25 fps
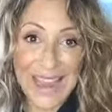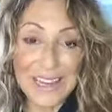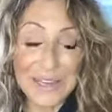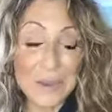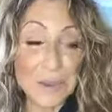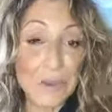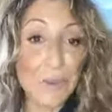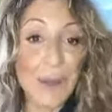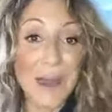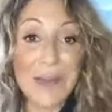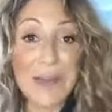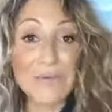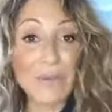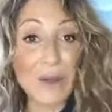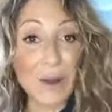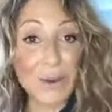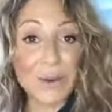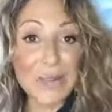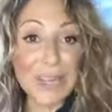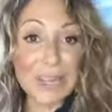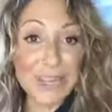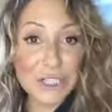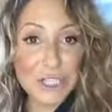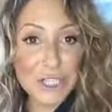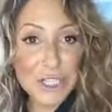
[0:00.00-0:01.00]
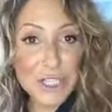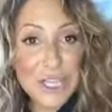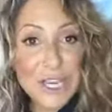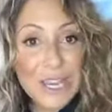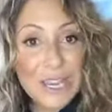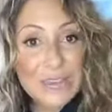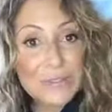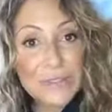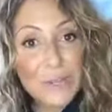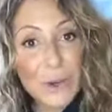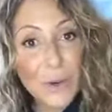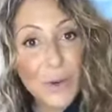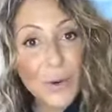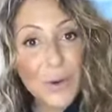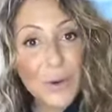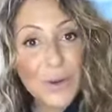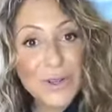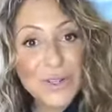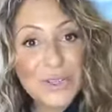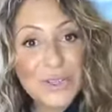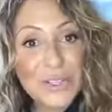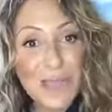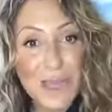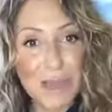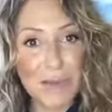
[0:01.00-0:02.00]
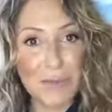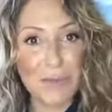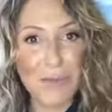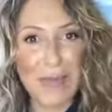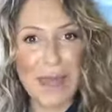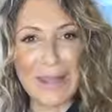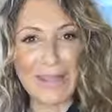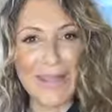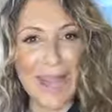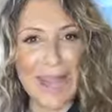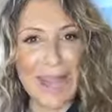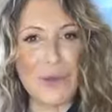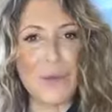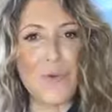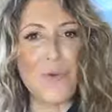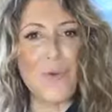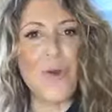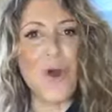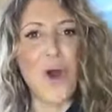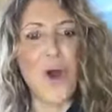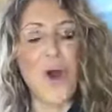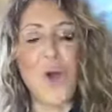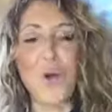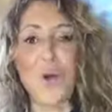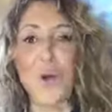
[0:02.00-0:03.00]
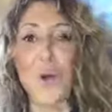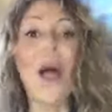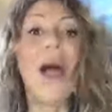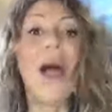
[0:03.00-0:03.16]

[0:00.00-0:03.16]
You might have already achieved goals and been like, whoa,